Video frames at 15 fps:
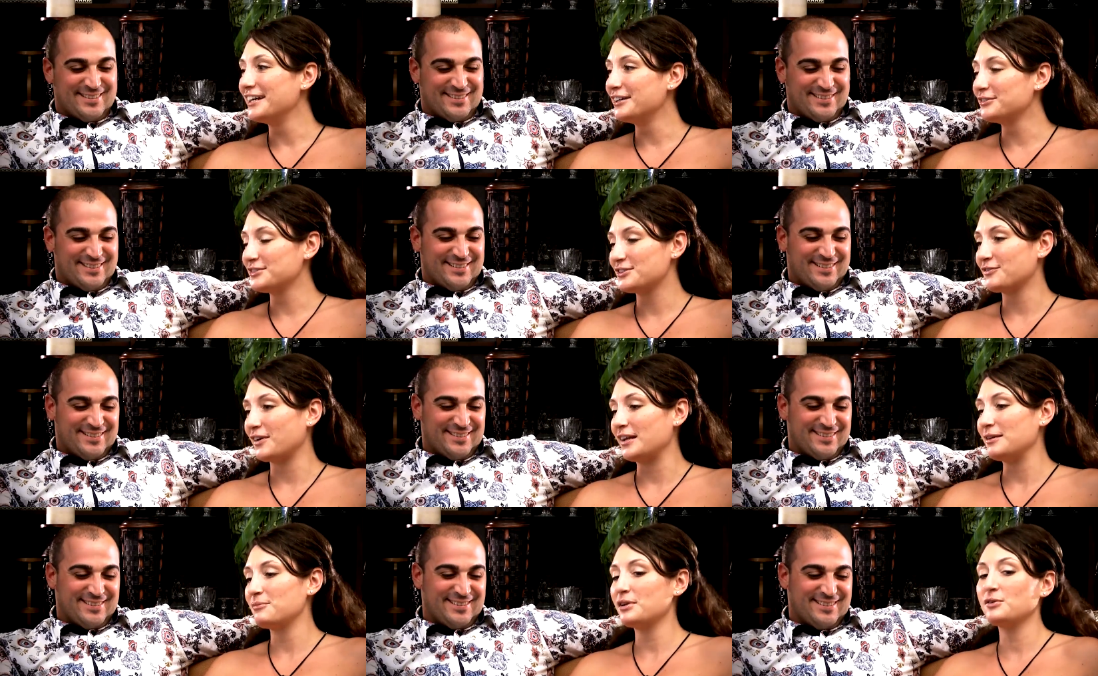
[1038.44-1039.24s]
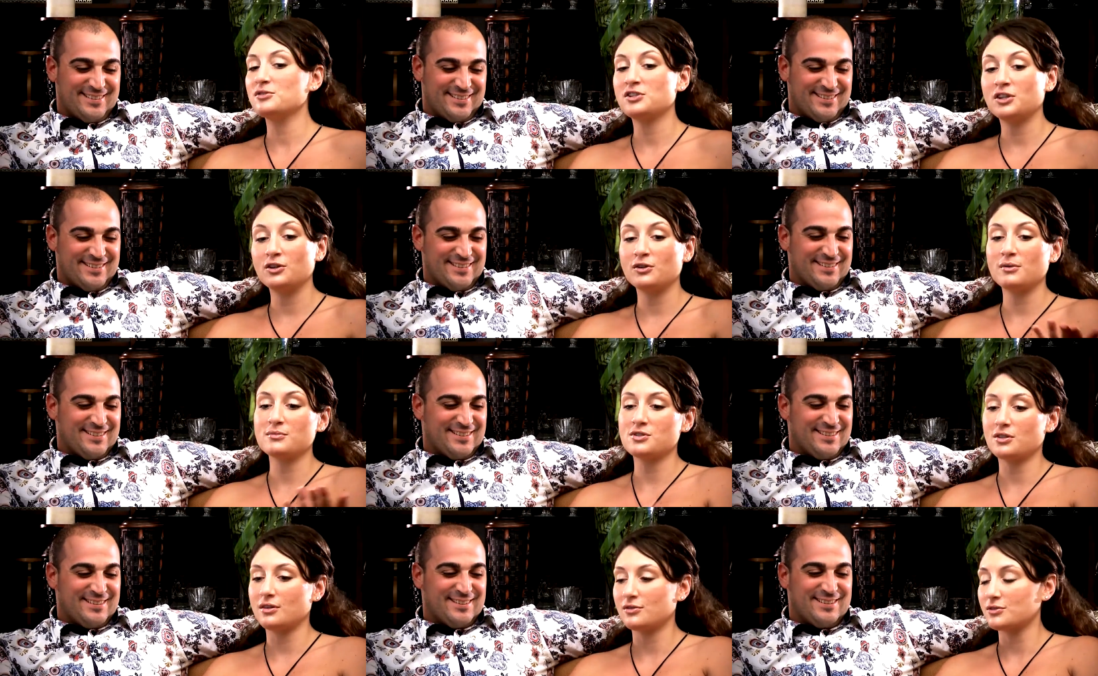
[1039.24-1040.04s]
Speaker 1: It was funny, but it was cute. I'm
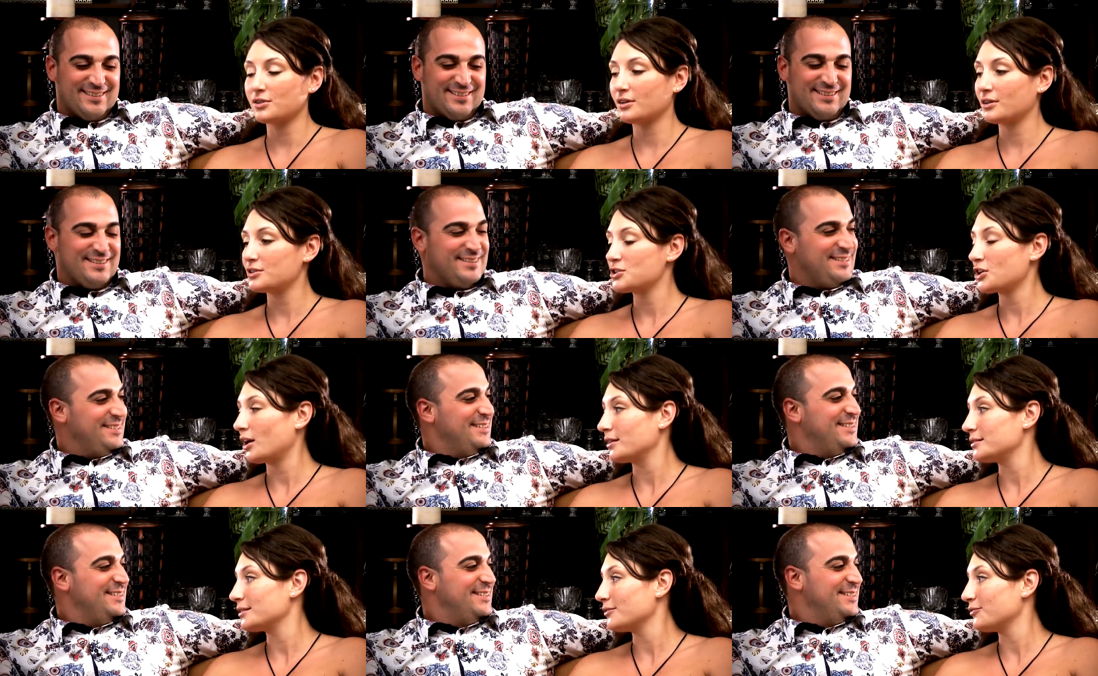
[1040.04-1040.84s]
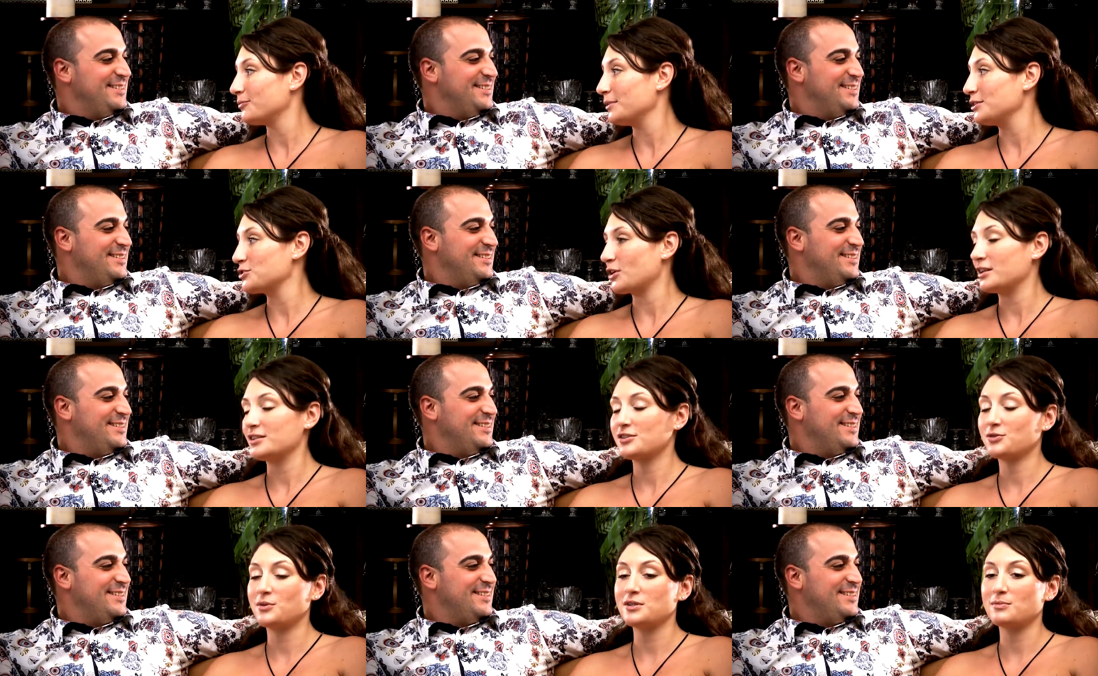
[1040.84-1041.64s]
sure those are good shots of me trying to
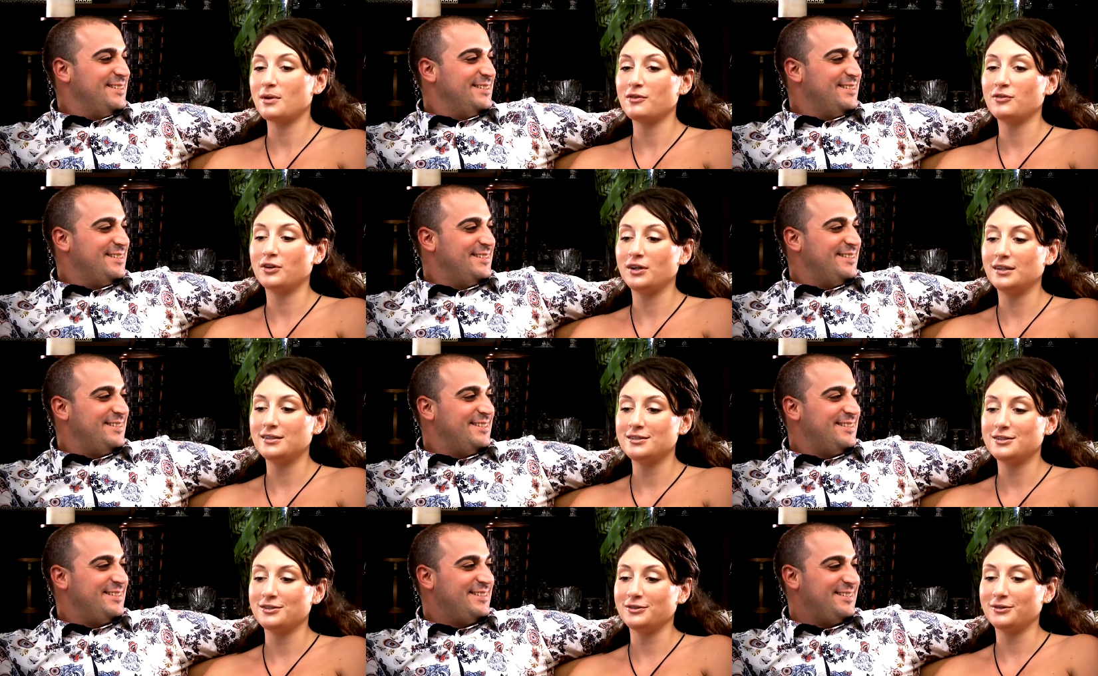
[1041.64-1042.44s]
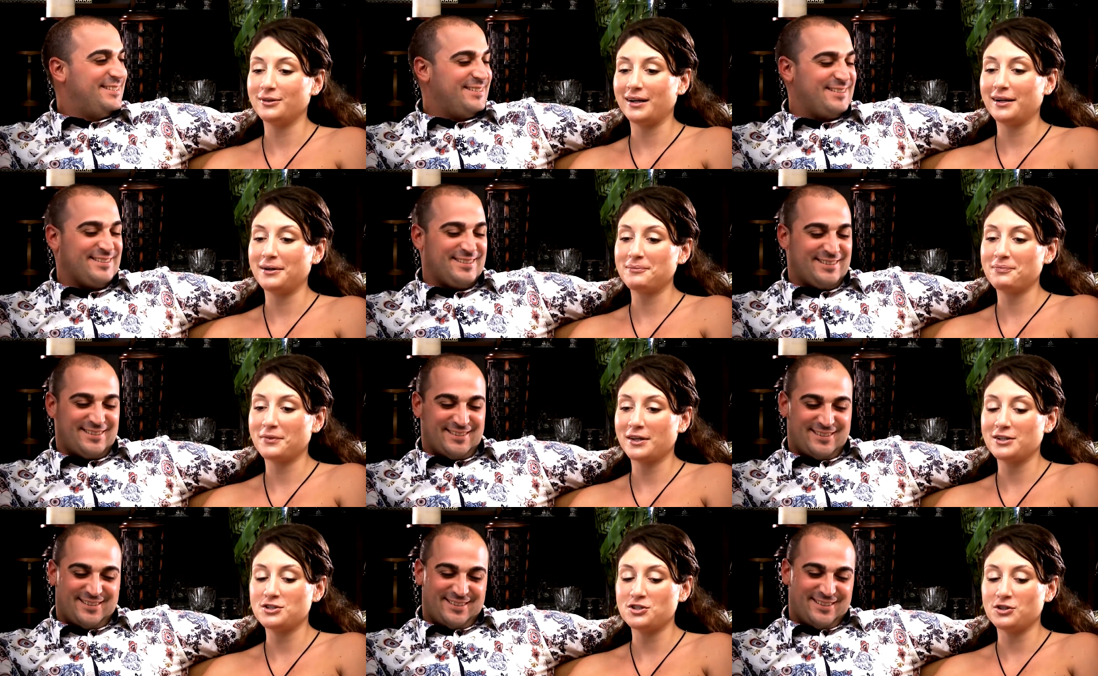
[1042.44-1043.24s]
squeeze my foot into um,
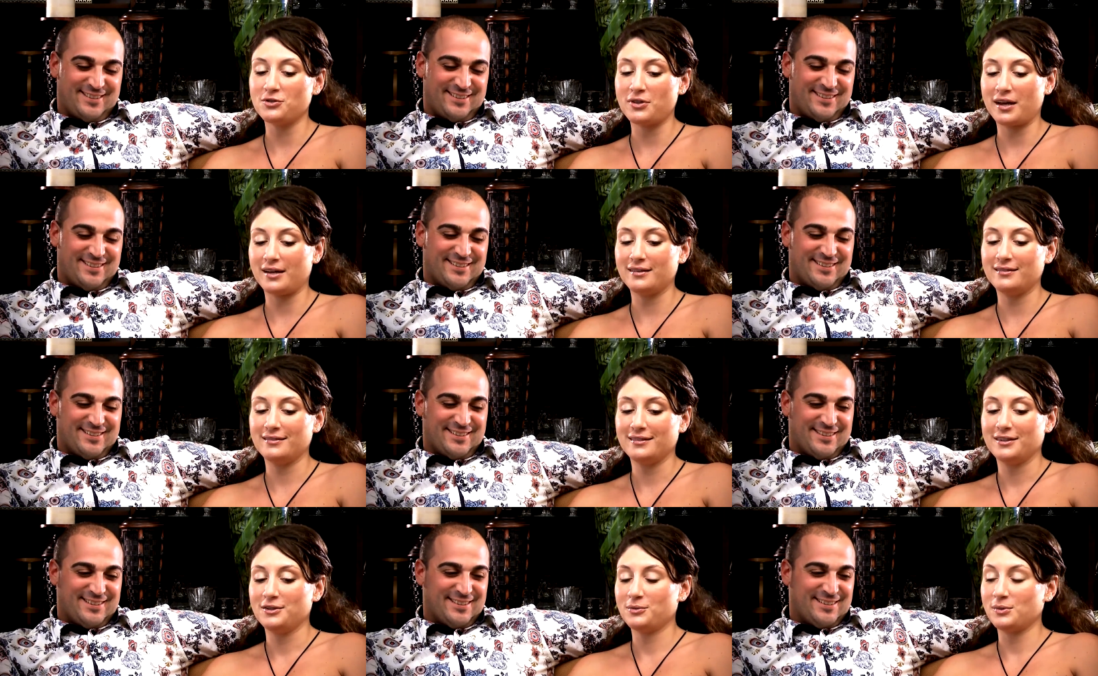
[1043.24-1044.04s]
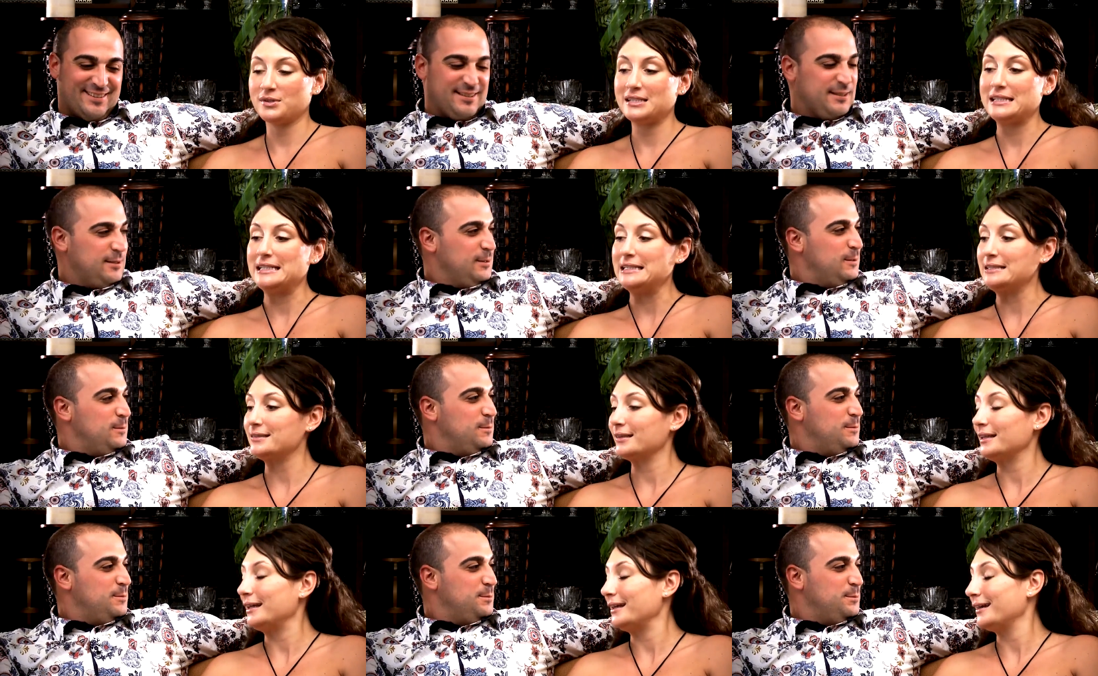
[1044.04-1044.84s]
a shoe that wasn't
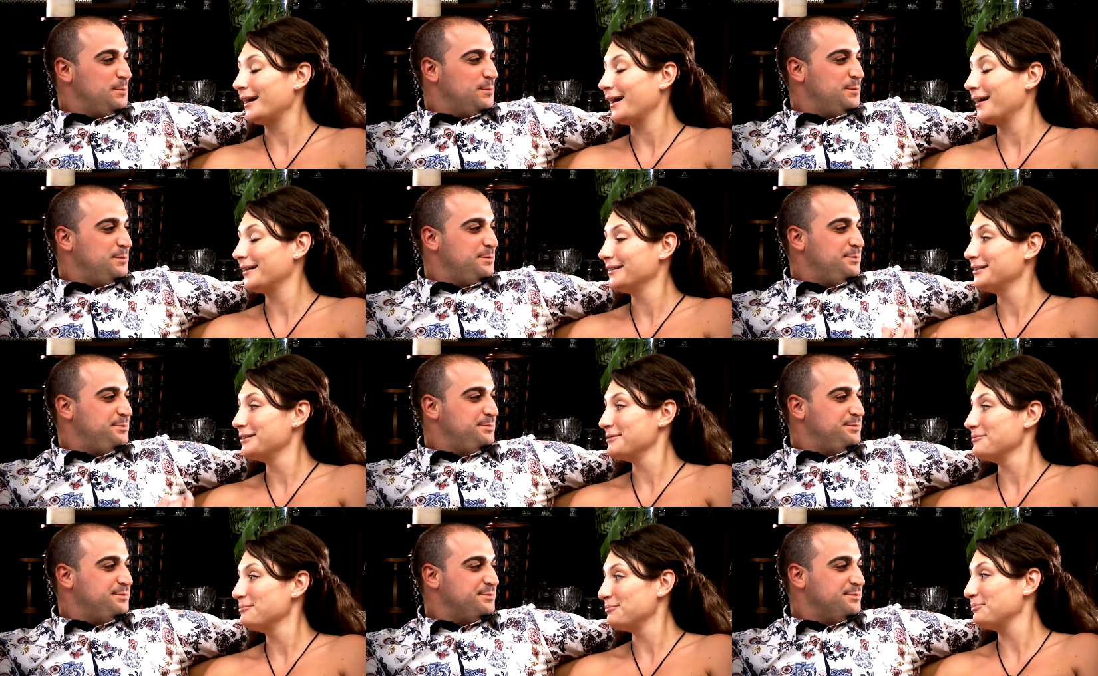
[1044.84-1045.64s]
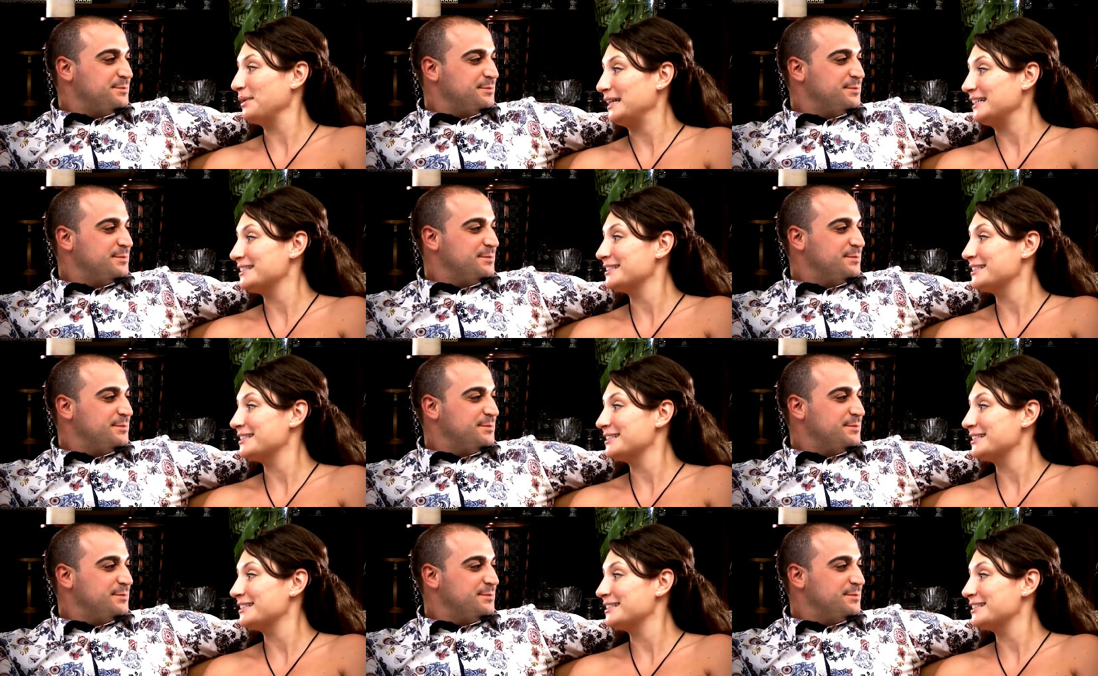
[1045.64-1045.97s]
easily uh, being